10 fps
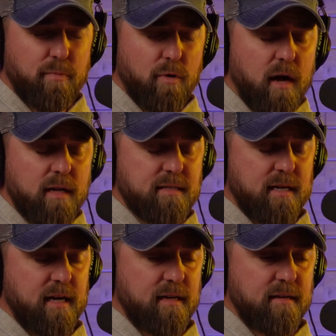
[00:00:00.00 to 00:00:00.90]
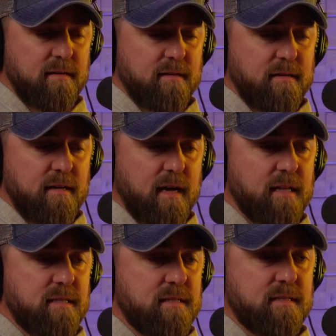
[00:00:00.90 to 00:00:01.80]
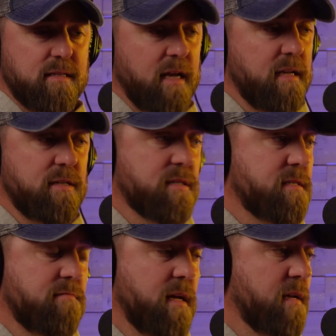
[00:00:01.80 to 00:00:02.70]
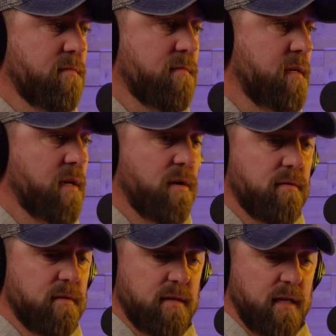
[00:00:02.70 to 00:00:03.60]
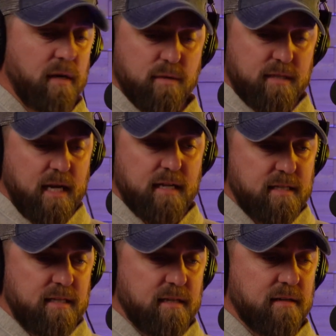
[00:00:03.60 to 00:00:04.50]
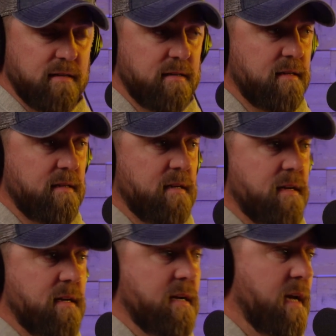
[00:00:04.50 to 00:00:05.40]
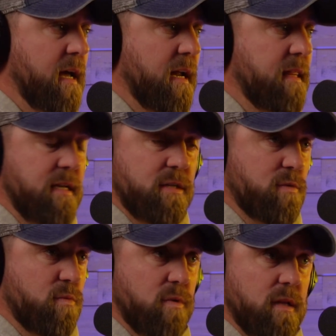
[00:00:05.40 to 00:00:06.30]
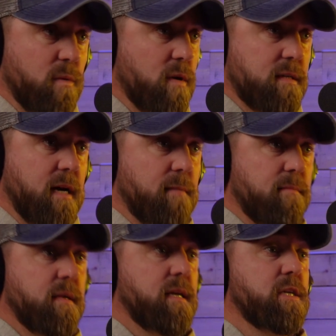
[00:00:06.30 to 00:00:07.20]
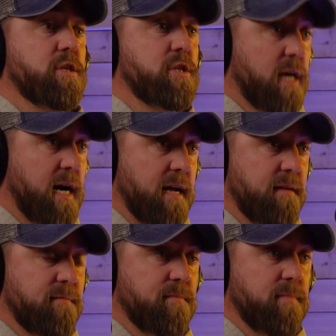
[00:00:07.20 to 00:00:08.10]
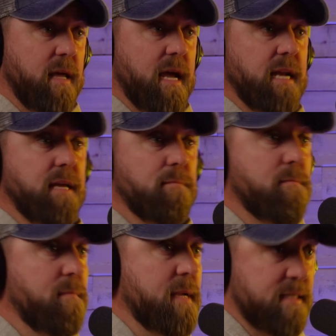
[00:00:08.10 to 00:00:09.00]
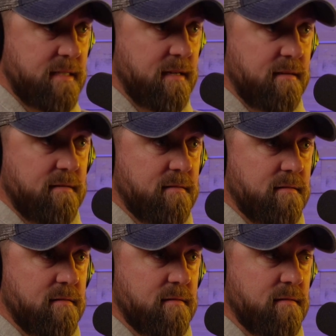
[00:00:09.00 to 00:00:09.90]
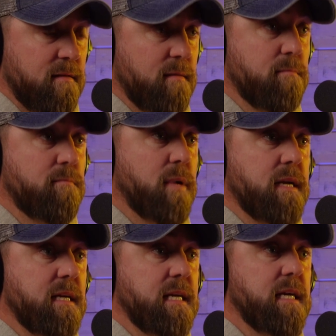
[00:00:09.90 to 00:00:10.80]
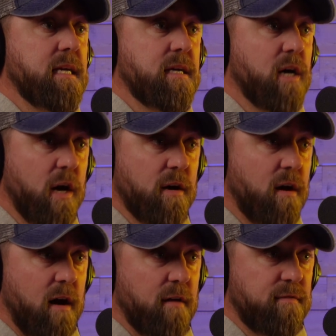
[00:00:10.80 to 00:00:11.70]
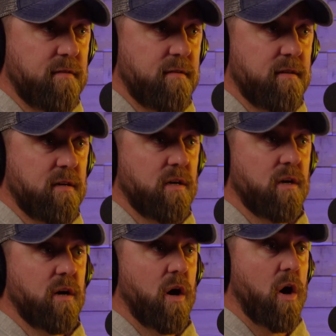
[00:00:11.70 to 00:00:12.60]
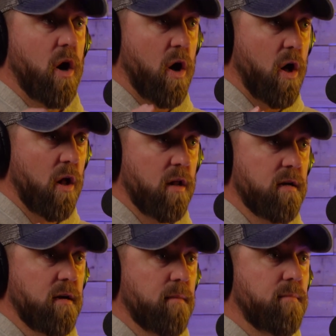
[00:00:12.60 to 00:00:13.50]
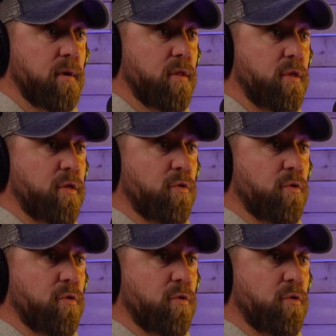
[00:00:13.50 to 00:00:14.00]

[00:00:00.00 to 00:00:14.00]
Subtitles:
was broadside, and it, you know, it was standing still, and he just really worked up, and he shot, and he missed it, but he cut off all but